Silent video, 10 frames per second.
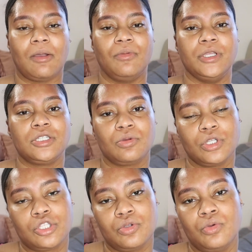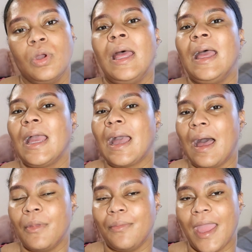I will be sure to
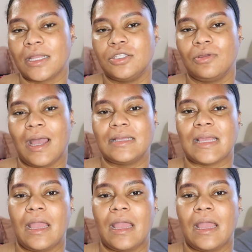comment back to you guys.